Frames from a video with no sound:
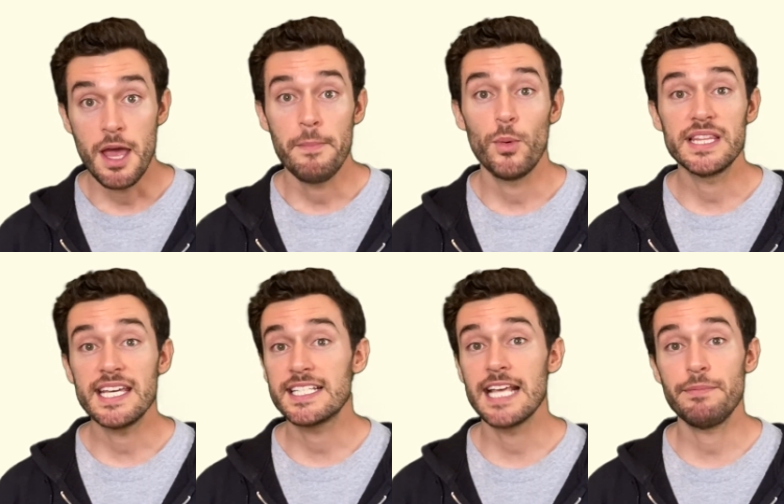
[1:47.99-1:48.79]
but with the
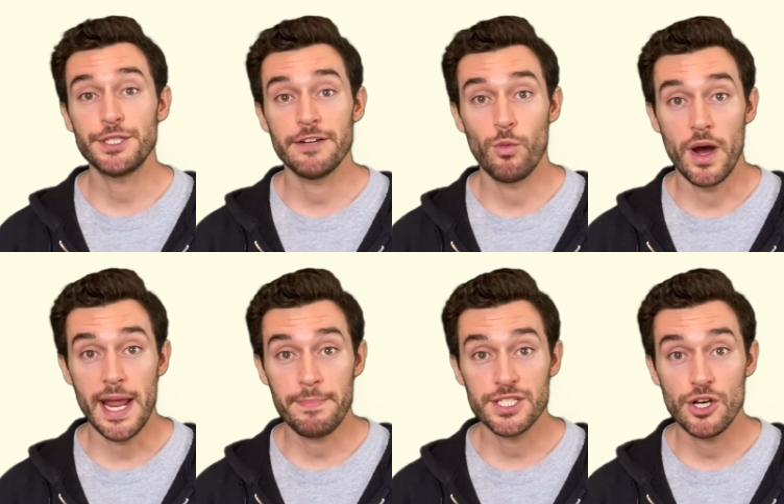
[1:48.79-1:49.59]
exception of one
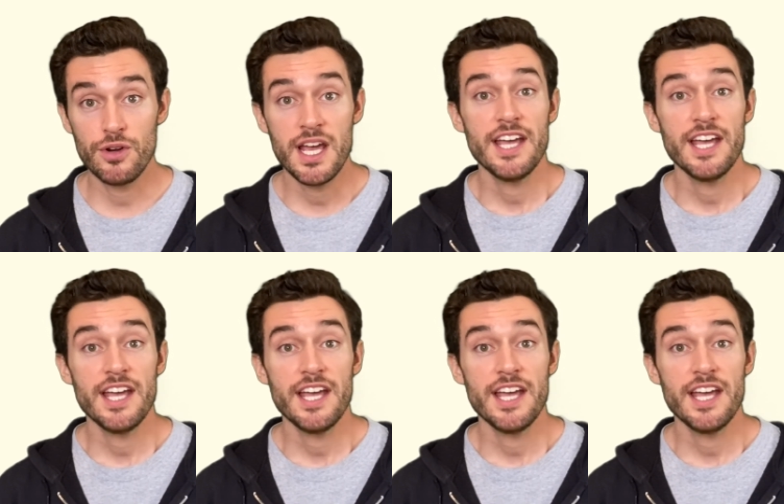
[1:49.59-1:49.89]
episode,